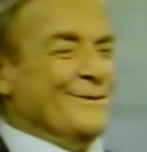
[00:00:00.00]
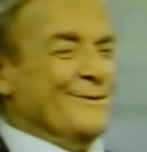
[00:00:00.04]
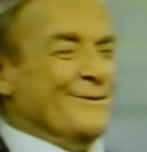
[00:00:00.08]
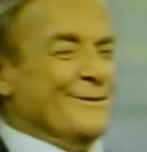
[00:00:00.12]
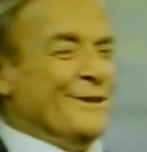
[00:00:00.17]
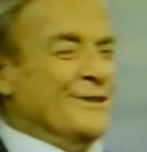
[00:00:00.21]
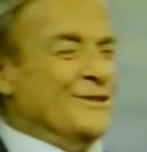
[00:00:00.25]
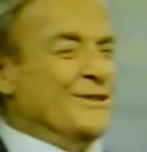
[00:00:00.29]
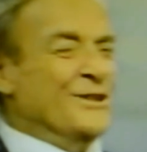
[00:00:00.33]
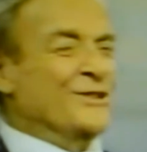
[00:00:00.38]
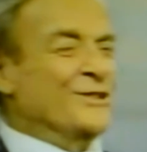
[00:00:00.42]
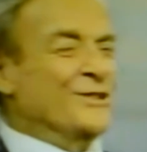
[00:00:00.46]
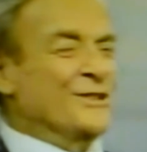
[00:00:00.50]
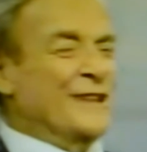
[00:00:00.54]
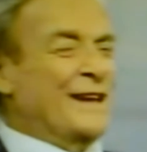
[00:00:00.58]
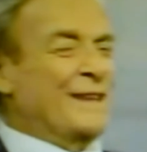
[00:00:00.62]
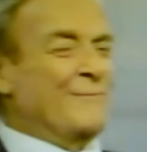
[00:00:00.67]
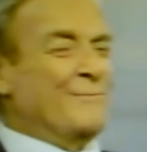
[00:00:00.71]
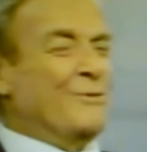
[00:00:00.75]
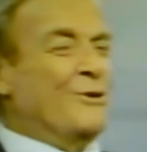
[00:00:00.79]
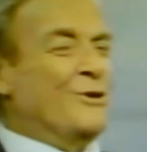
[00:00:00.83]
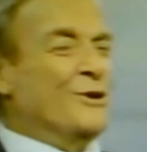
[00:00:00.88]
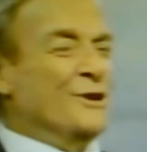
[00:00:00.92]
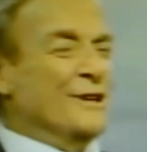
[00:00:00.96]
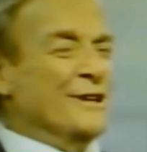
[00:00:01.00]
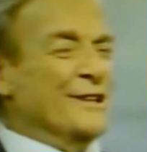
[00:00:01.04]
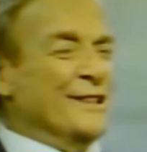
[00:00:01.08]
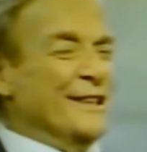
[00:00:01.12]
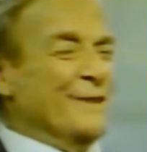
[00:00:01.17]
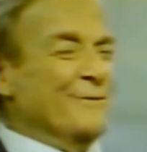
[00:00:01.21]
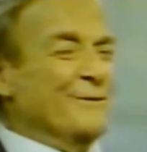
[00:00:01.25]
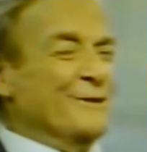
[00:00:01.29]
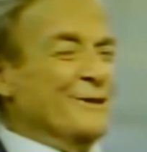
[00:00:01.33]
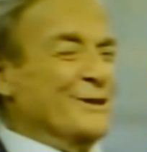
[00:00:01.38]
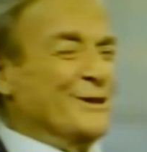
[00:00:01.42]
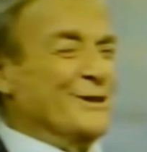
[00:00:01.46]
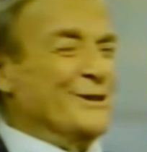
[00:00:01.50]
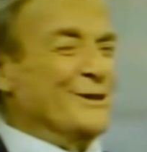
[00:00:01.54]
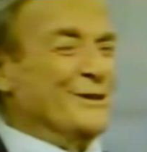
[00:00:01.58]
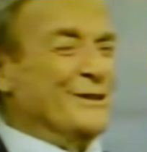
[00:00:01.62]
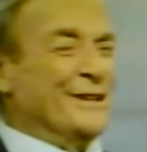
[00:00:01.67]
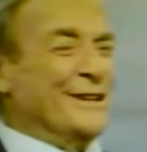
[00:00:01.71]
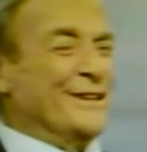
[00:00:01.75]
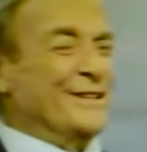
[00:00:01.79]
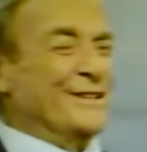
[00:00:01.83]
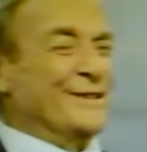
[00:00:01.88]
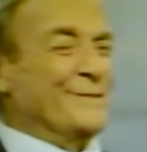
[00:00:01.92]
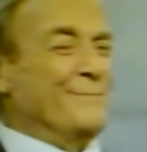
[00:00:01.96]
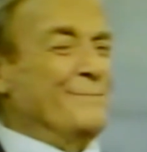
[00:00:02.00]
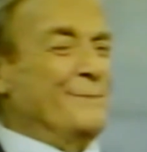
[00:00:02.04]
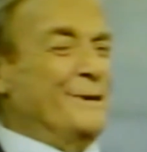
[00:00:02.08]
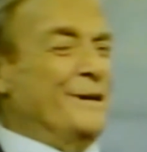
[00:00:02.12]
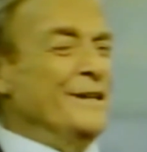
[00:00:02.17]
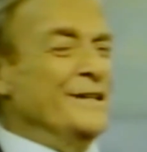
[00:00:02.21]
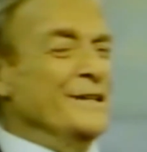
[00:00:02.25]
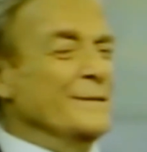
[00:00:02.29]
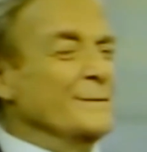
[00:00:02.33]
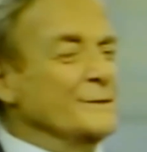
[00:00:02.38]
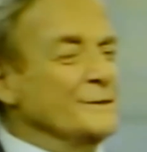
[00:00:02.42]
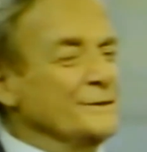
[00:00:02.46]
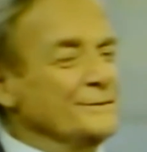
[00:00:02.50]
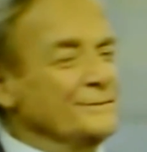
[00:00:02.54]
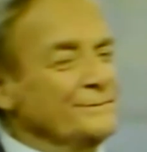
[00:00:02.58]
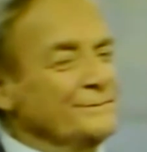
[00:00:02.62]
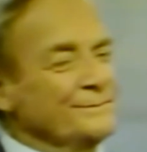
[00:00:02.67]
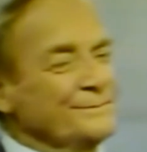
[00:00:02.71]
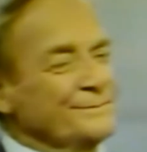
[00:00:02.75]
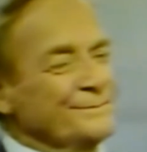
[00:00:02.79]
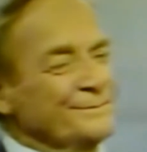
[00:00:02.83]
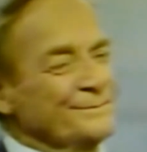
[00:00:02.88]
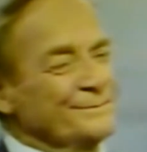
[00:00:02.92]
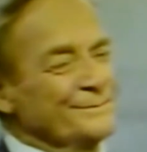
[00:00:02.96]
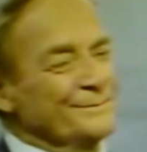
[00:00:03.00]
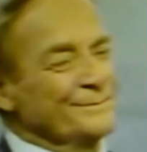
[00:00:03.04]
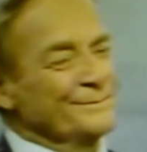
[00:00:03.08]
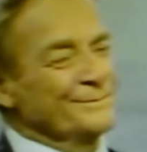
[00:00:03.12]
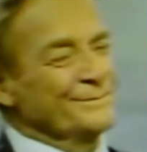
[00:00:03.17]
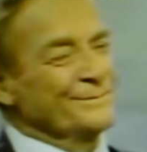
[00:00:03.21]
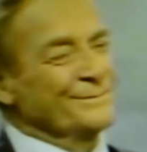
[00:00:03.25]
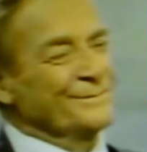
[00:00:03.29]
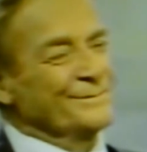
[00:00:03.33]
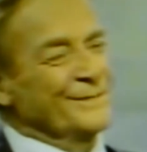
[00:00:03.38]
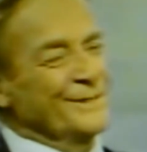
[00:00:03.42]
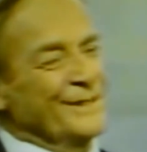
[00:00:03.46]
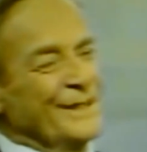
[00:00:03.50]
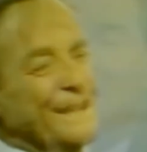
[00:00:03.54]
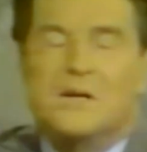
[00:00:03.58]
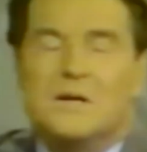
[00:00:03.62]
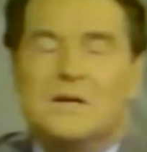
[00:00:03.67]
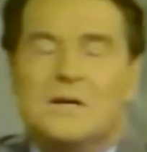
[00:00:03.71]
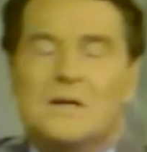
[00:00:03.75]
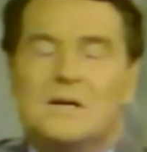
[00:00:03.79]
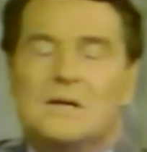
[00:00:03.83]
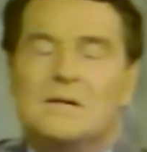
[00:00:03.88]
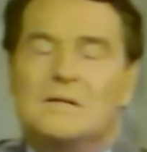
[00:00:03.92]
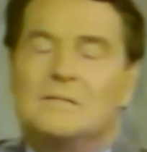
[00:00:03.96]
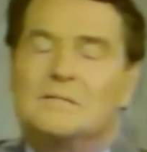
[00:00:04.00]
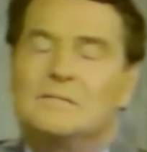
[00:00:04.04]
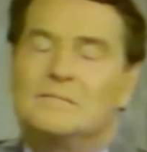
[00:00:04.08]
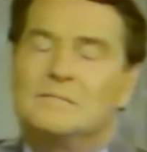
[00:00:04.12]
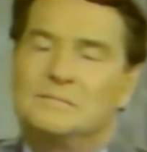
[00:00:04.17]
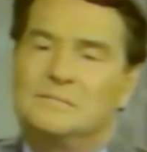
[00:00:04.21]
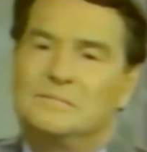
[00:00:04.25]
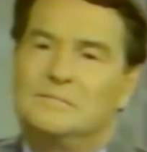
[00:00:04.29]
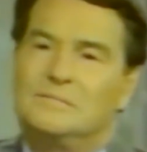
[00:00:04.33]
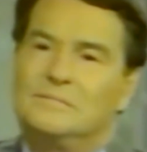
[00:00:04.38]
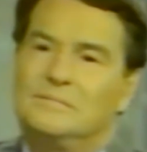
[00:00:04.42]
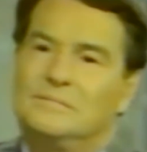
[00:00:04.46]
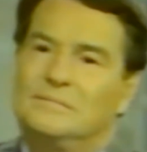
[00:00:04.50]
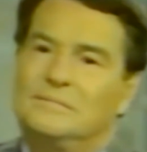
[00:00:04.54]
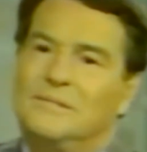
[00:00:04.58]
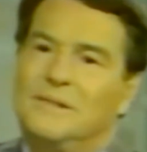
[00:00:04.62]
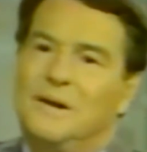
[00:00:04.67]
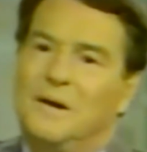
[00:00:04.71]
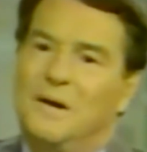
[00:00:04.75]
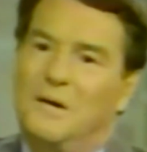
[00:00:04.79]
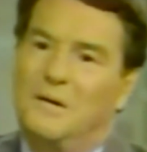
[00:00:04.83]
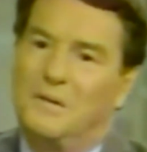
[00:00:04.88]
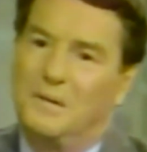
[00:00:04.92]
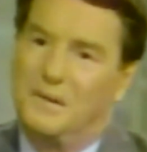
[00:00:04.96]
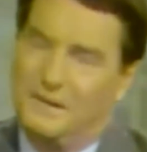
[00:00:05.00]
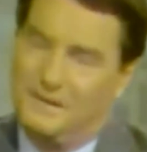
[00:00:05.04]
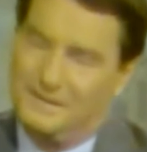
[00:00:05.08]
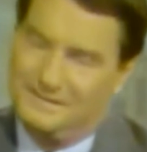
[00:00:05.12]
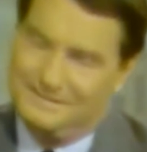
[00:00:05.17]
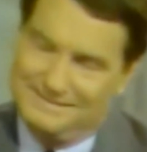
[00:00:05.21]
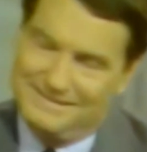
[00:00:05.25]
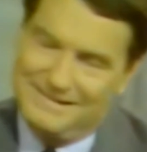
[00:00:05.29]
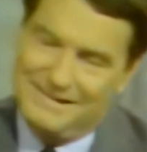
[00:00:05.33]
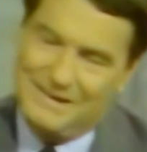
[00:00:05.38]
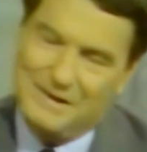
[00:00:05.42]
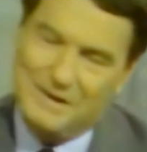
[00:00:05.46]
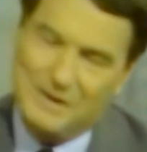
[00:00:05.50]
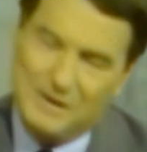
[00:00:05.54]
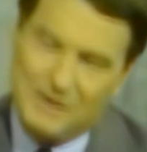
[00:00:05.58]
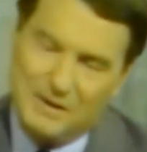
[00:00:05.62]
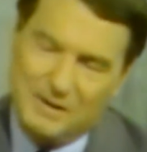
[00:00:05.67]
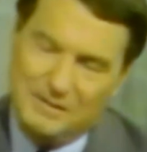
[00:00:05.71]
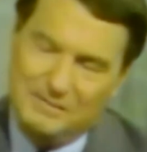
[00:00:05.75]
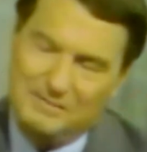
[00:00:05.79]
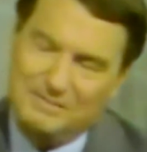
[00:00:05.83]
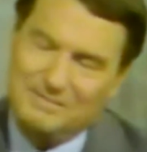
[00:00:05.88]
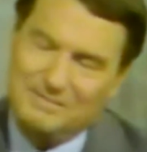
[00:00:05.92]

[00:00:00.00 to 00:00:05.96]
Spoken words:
when just that morning they were told that it's impossible. That's the theory. Now, as you know, I'm a